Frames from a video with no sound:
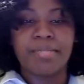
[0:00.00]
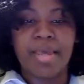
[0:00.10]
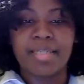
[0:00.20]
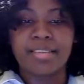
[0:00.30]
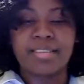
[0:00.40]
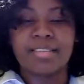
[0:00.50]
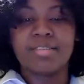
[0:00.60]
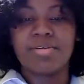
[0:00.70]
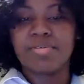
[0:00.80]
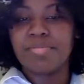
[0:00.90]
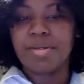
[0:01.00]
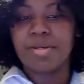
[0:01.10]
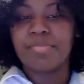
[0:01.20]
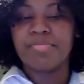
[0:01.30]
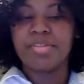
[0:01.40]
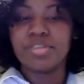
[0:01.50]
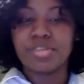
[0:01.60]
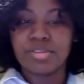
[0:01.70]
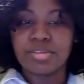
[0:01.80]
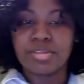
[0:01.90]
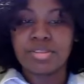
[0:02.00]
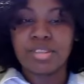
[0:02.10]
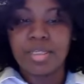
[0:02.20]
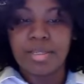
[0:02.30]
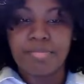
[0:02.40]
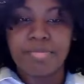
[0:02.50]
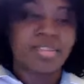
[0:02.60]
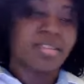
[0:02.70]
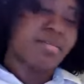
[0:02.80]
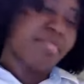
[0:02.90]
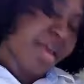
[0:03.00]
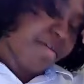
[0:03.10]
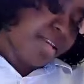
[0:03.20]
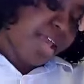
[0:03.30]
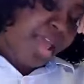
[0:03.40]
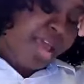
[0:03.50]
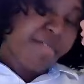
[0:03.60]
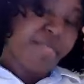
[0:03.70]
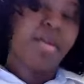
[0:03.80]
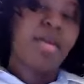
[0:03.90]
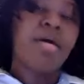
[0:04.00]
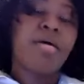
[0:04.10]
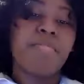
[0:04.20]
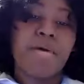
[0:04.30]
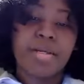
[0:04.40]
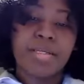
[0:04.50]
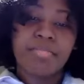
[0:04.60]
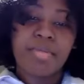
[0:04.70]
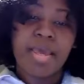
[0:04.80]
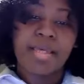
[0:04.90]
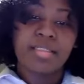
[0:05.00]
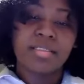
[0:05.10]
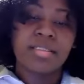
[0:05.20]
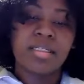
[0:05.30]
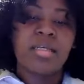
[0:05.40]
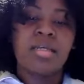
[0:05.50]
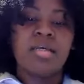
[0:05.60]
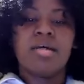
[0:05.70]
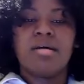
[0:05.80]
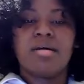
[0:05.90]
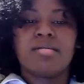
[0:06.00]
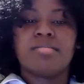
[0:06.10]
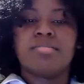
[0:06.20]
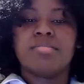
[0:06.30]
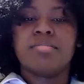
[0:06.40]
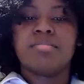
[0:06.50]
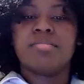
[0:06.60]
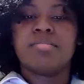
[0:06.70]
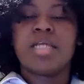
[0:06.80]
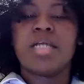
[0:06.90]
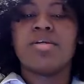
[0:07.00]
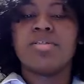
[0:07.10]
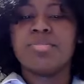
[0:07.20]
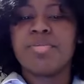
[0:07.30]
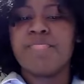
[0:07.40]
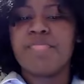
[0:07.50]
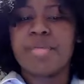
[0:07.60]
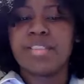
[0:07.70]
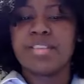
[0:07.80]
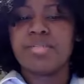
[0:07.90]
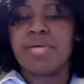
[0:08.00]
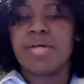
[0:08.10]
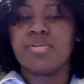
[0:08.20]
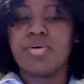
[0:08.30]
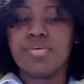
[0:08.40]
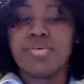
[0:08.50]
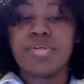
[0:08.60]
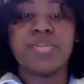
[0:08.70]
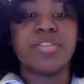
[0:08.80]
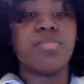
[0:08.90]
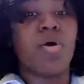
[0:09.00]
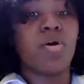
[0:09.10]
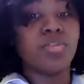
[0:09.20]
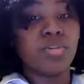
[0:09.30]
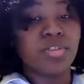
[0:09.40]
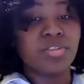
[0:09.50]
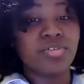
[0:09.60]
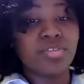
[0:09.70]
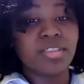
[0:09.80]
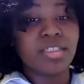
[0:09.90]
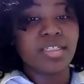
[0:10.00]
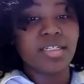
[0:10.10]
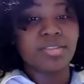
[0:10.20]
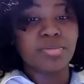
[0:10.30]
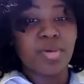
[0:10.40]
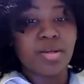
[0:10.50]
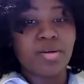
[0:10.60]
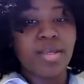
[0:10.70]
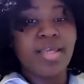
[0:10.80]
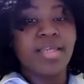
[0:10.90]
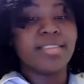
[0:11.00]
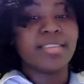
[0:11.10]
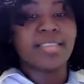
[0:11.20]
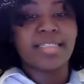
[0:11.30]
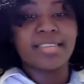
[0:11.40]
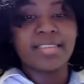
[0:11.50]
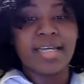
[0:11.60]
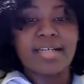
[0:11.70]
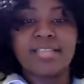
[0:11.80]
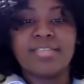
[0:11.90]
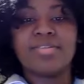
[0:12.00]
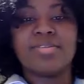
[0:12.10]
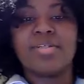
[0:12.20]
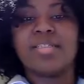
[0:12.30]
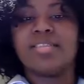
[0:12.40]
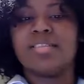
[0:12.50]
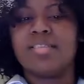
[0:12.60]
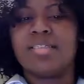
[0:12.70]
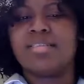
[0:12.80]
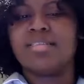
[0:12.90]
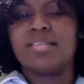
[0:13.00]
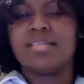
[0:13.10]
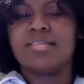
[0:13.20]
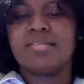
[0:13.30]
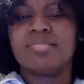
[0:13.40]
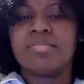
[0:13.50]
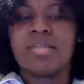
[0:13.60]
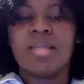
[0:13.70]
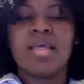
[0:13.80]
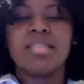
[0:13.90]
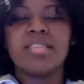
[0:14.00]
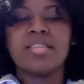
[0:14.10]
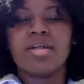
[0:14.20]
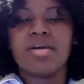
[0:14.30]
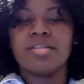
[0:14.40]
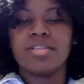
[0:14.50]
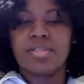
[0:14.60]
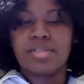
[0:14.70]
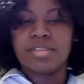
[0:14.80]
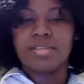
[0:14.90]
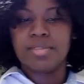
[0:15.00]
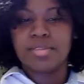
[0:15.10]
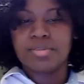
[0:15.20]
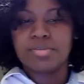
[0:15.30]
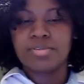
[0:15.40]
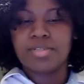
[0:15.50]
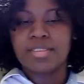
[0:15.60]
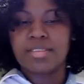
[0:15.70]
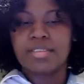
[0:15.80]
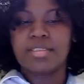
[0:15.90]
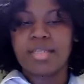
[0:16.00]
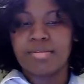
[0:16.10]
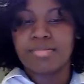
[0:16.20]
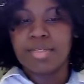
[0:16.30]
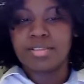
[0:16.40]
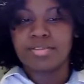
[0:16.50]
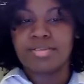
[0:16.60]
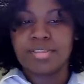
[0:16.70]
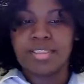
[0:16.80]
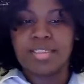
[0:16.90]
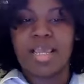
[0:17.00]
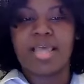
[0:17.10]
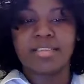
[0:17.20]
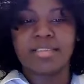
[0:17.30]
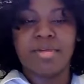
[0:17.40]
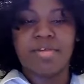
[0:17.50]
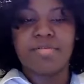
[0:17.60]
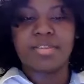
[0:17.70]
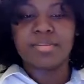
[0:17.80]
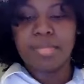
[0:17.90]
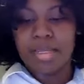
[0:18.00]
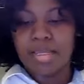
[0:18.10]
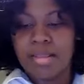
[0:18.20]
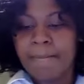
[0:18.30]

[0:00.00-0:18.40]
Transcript: passes, going to pick up visitors to the campus, and then having to have a parking pass. Um, I learned some information about notary, which I'm also interested in as well. It's a nice side hustle, and it doesn't hurt to learn something new. So I think that that'll be interesting to add to my resume.